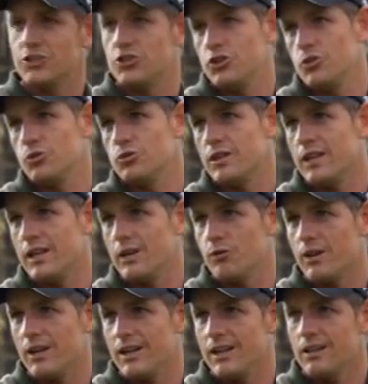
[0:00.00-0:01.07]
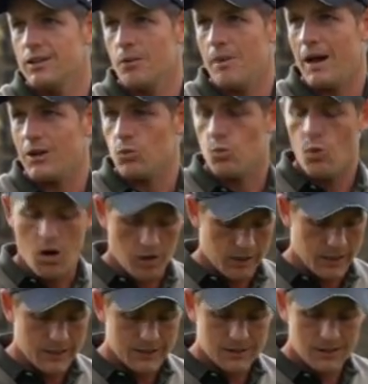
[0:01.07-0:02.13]
choose here, really, no matter what,
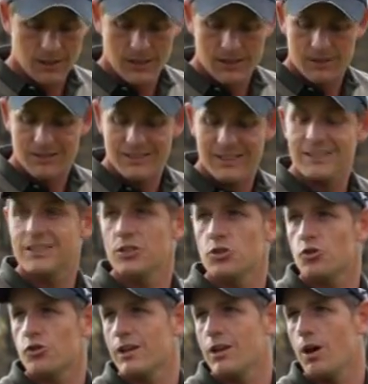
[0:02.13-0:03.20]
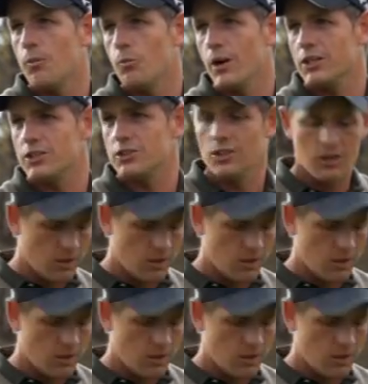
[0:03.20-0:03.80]
is the 60-degree lob wedge.